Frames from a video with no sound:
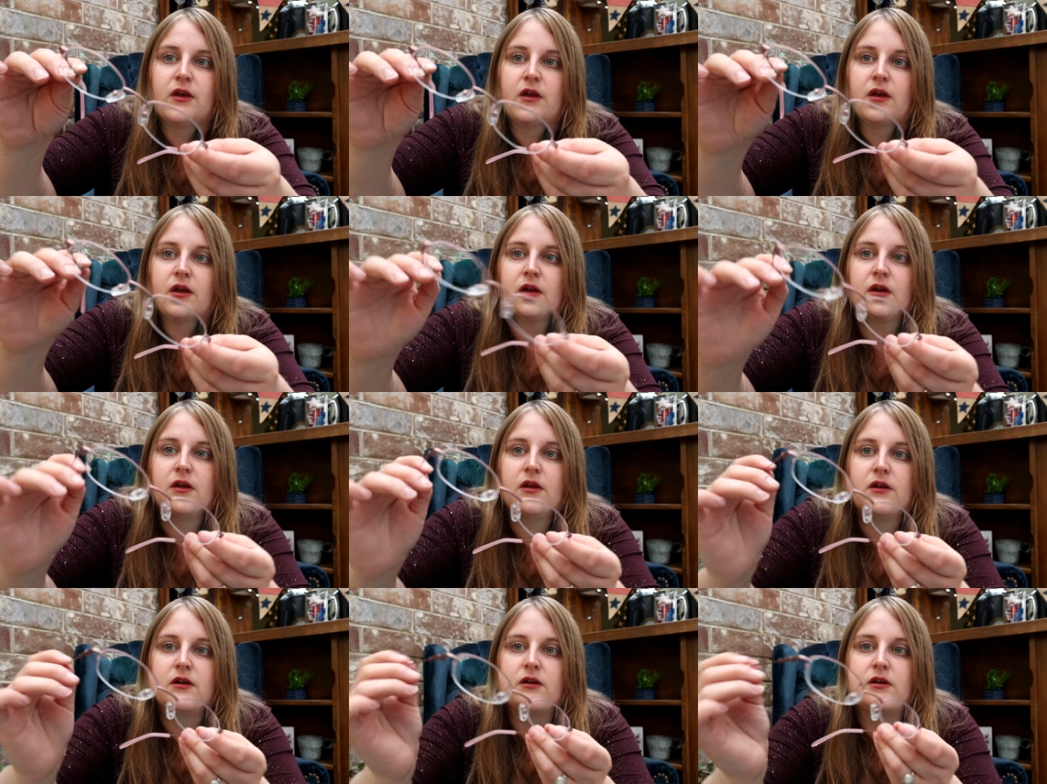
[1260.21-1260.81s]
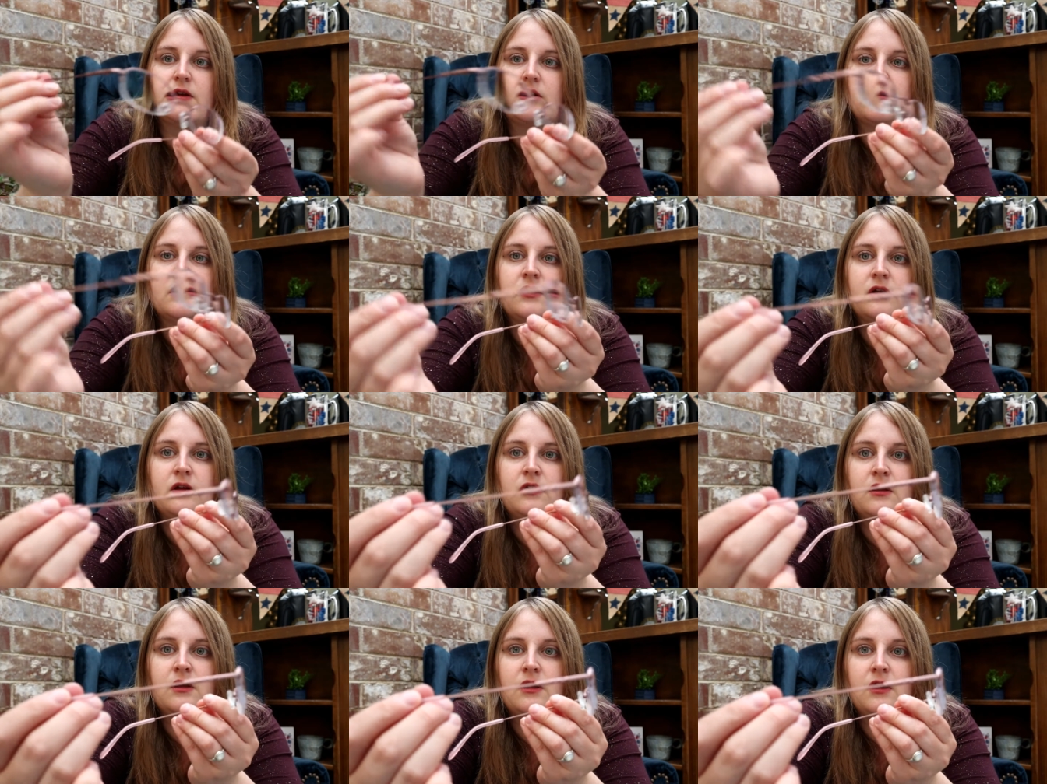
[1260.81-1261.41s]
And
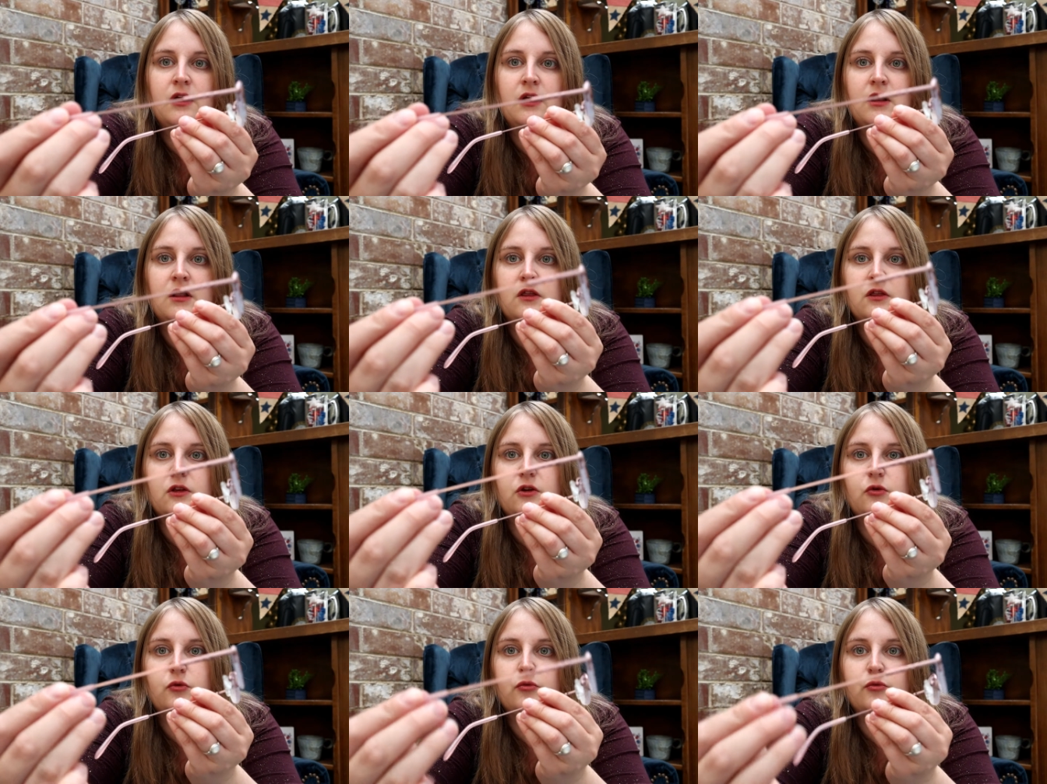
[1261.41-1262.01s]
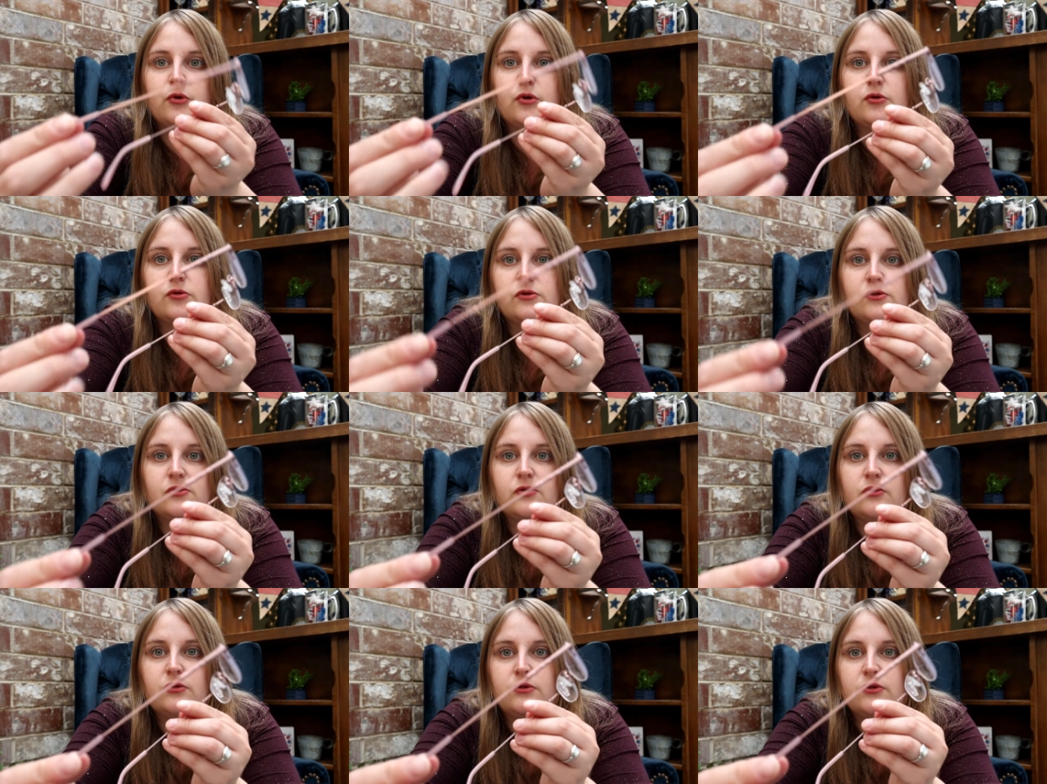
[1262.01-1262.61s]
little
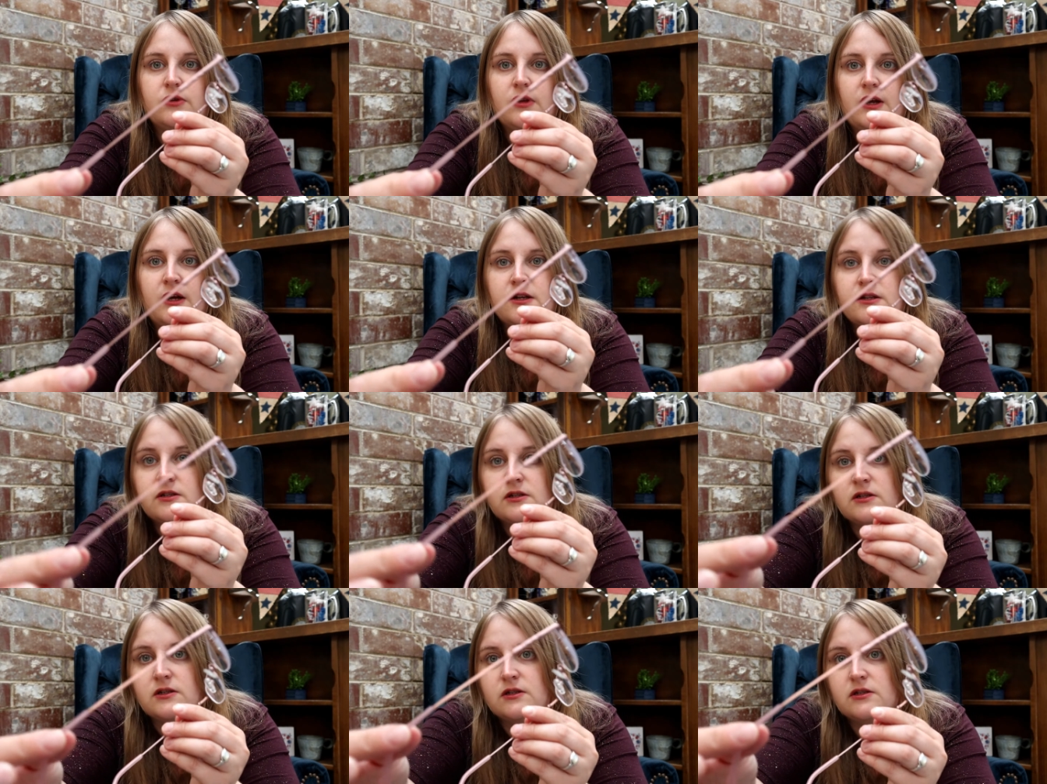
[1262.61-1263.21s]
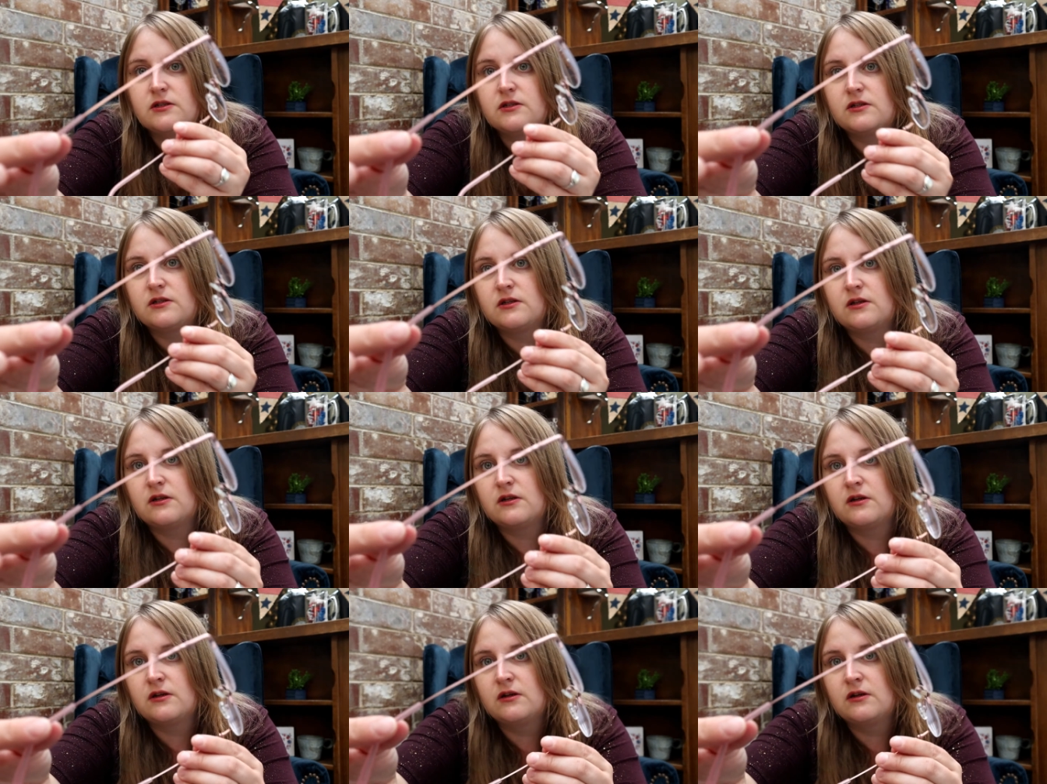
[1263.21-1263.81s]
rose gold glasses.